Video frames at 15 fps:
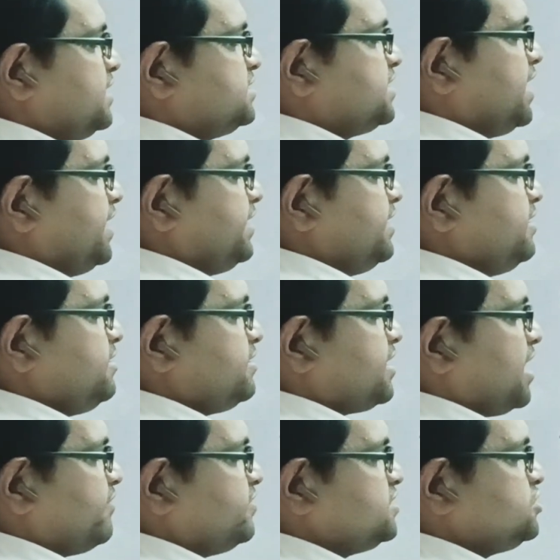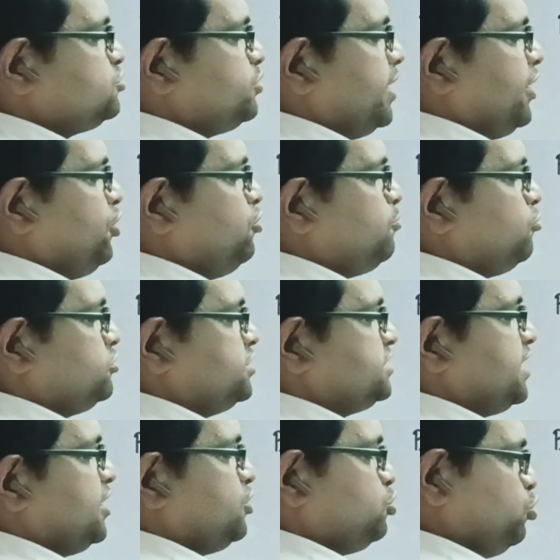is getting traversed to a new
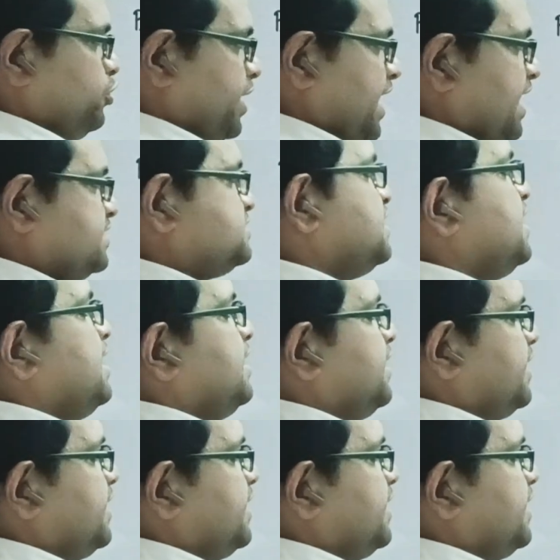position 2 dash.